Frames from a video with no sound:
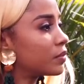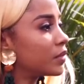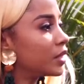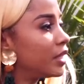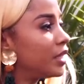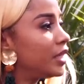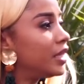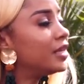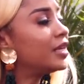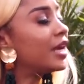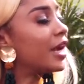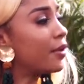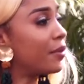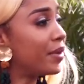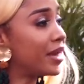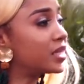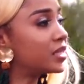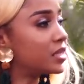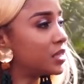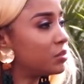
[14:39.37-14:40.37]
Okay. He
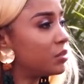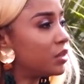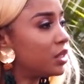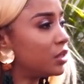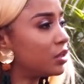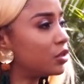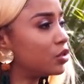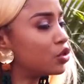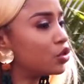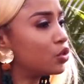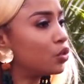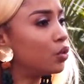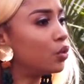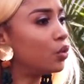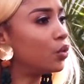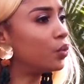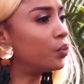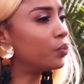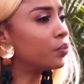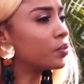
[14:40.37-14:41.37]
directs me.
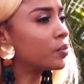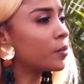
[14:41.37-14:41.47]
So